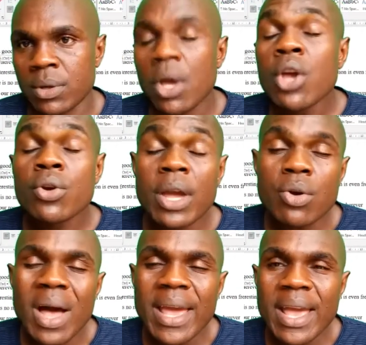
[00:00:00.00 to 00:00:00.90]
You can
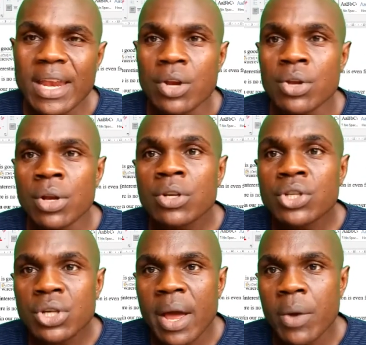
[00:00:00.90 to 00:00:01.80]
go ahead and
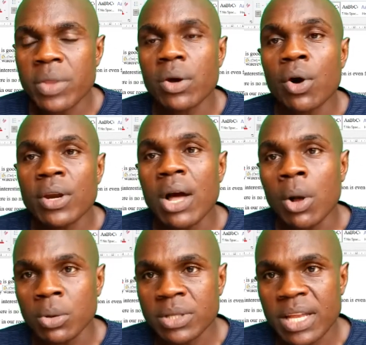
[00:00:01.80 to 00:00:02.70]
try with other
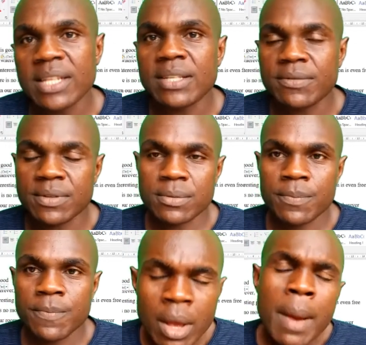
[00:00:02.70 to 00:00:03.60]
alternatives.
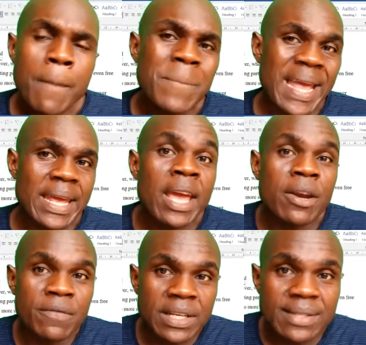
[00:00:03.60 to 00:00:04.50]
By the
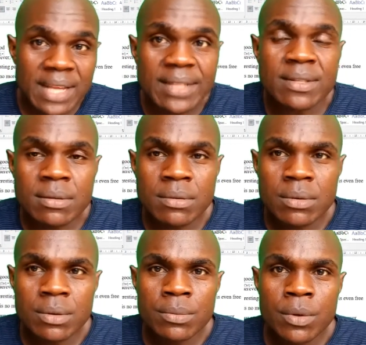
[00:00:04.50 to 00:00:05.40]
end of this lesson,
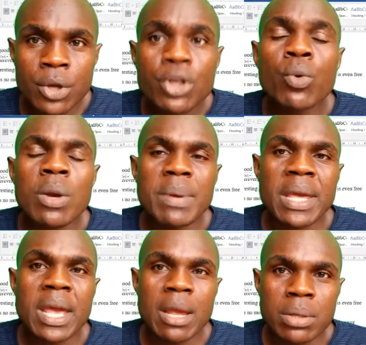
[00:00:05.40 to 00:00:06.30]
you will
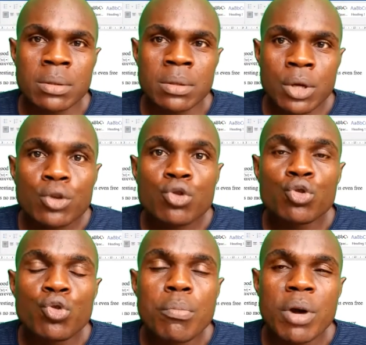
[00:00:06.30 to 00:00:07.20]
be able to
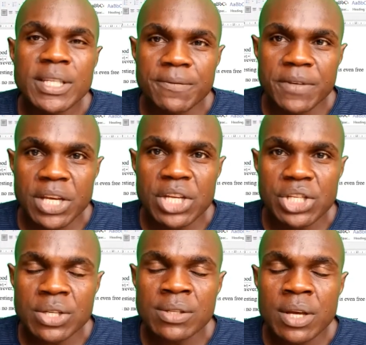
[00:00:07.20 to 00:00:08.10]
do
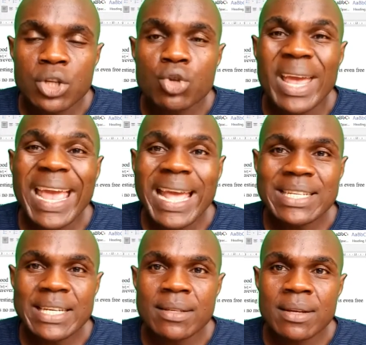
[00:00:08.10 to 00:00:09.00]
modifications to
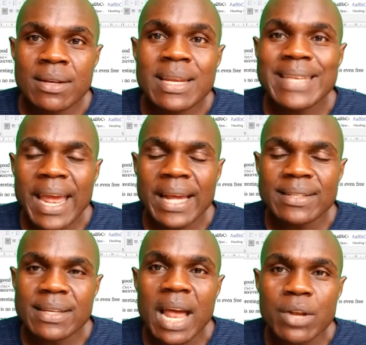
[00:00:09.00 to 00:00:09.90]
edit the
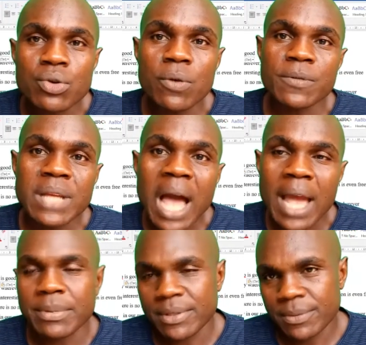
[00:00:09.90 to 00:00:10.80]
text that you've typed.